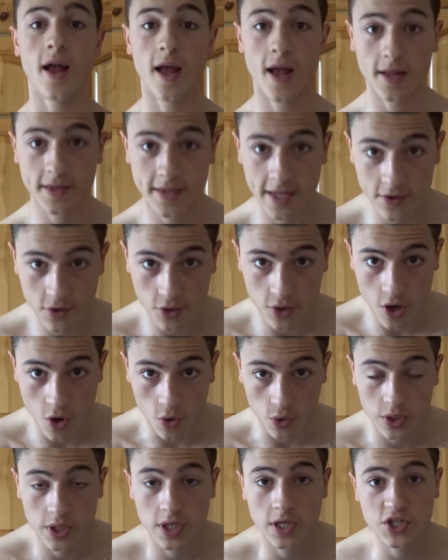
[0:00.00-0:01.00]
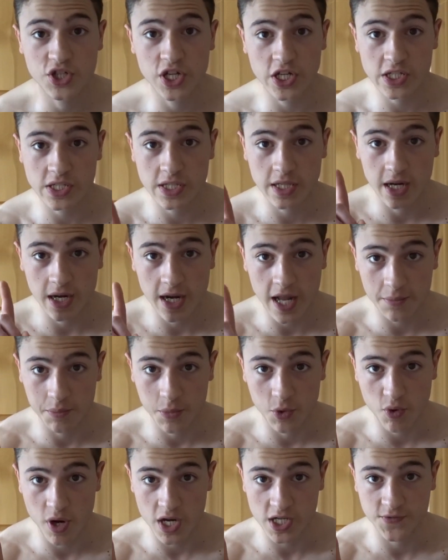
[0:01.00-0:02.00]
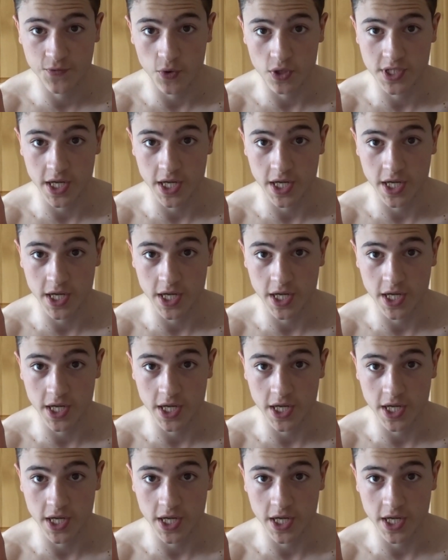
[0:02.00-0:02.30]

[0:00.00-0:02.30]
and then you hold. Just let me rest for a